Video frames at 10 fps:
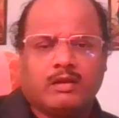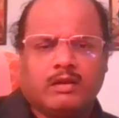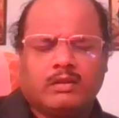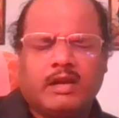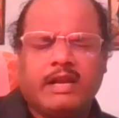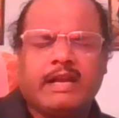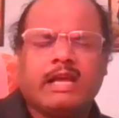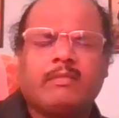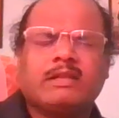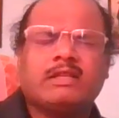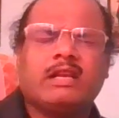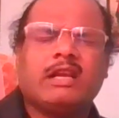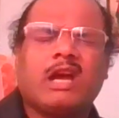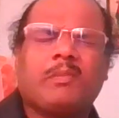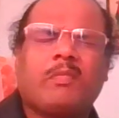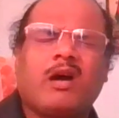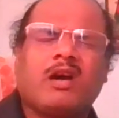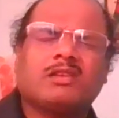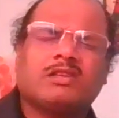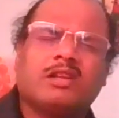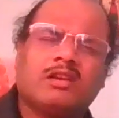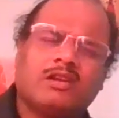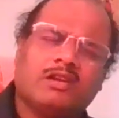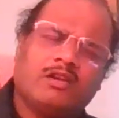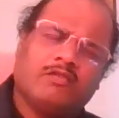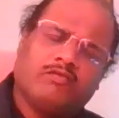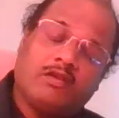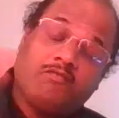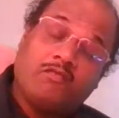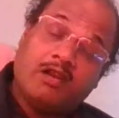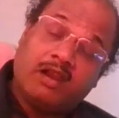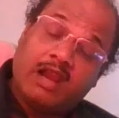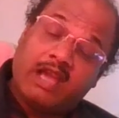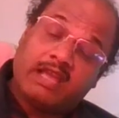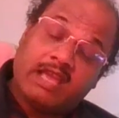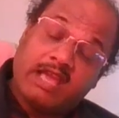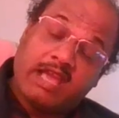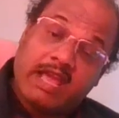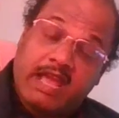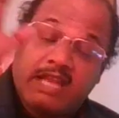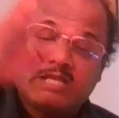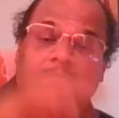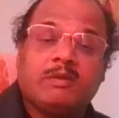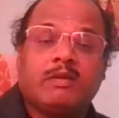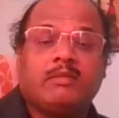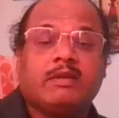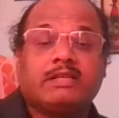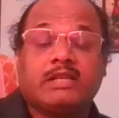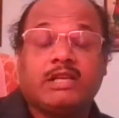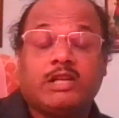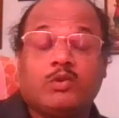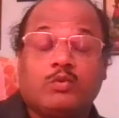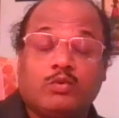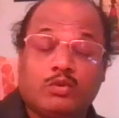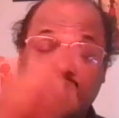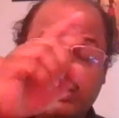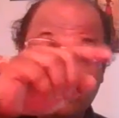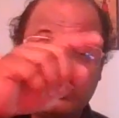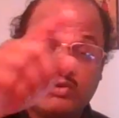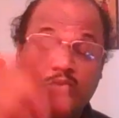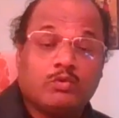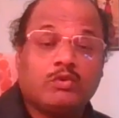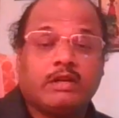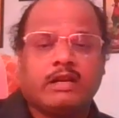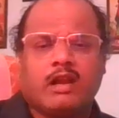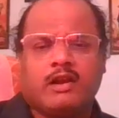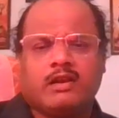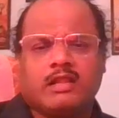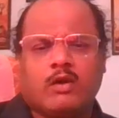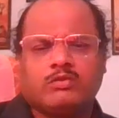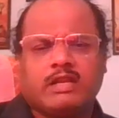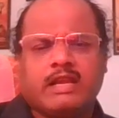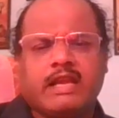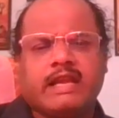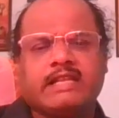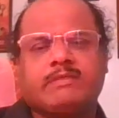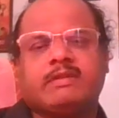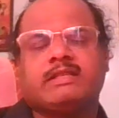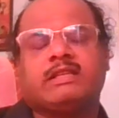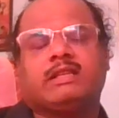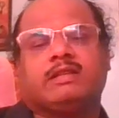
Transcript: The data basically are passed from 1 lakh age people basically to 0 to 1,000 age basically.